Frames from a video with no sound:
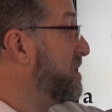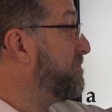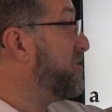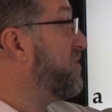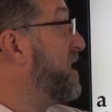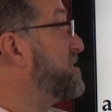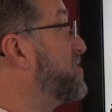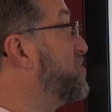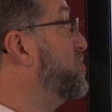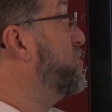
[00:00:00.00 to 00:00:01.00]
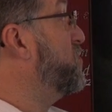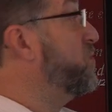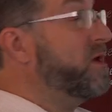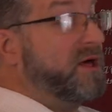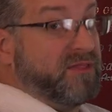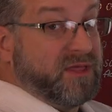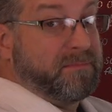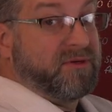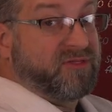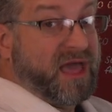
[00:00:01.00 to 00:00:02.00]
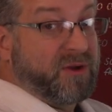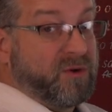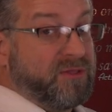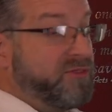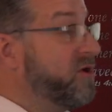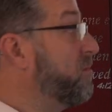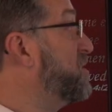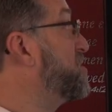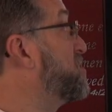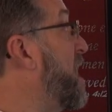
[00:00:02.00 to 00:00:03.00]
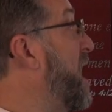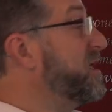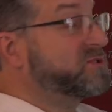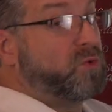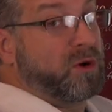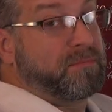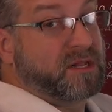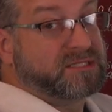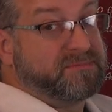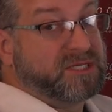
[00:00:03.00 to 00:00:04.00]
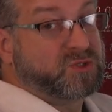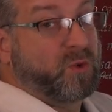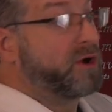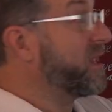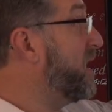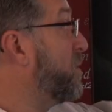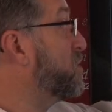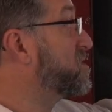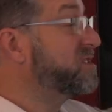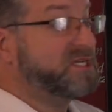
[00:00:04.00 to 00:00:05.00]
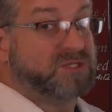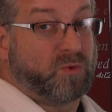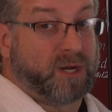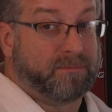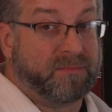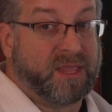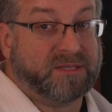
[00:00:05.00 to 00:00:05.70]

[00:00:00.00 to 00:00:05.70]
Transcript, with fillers: simplifies it to the Pythagorean theorem, which is a squared plus b squared equals c squared.